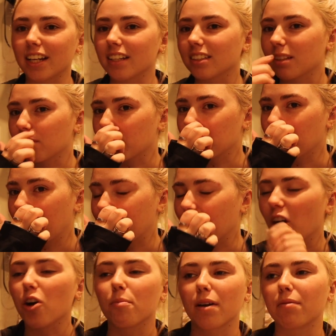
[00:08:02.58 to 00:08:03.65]
eat something bad at
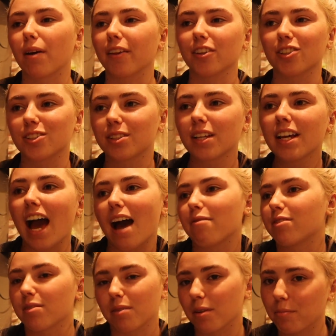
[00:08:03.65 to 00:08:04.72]
home? I'd rather just have
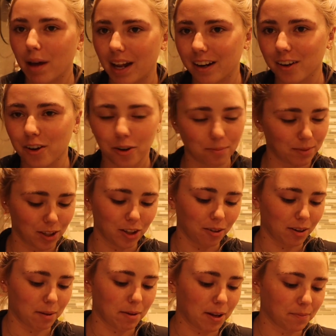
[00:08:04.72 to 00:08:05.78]
something bad at home. You know
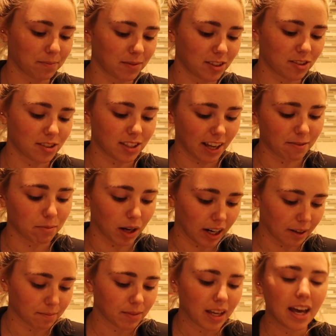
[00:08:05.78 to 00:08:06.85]
what I mean? save
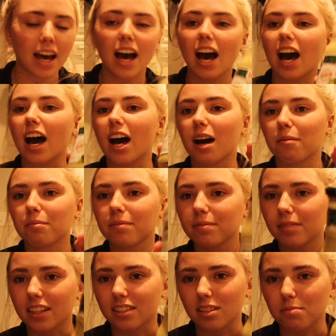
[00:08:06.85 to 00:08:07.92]
money. Um,
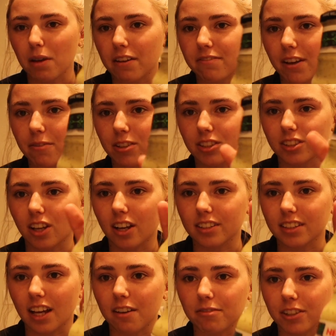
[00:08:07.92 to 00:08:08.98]
this is my favorite
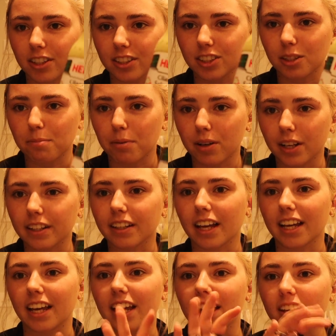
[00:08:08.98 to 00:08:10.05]
sauce ever to put
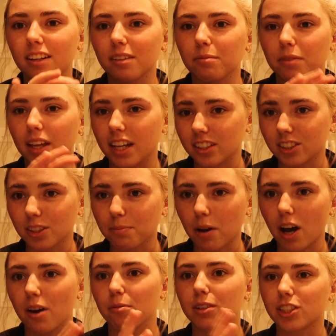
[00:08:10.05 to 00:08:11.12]
like in the
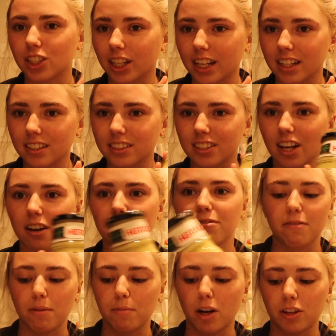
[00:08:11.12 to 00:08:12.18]
Instapot with chicken and stuff
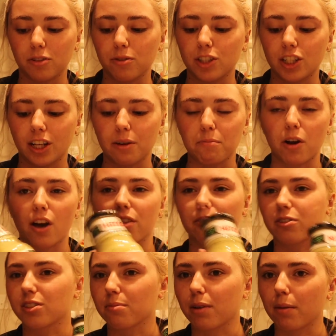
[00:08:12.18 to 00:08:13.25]
if I'm not doing chicken broth
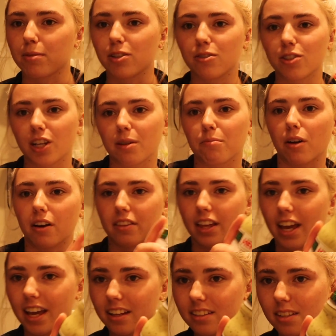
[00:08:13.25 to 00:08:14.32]
or sometimes I do chicken broth
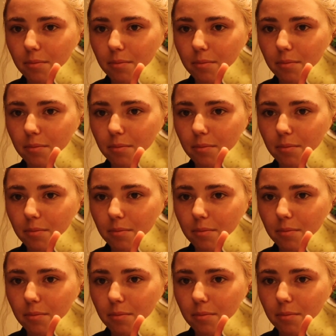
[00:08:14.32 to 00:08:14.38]
and